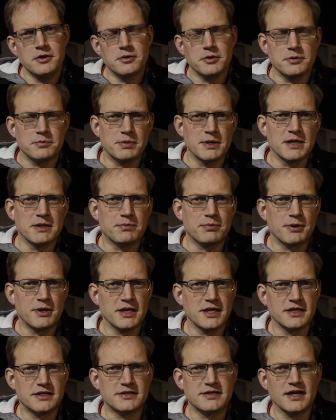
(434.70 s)
would be a
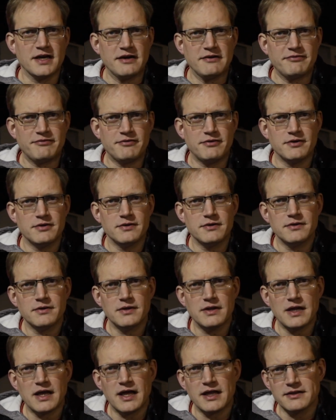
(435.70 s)
pretty tough,
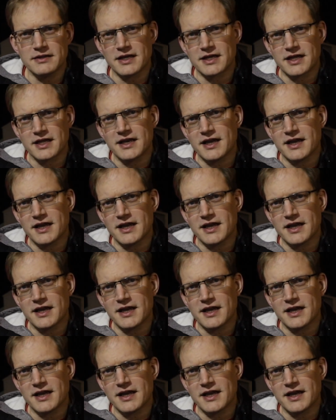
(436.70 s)
like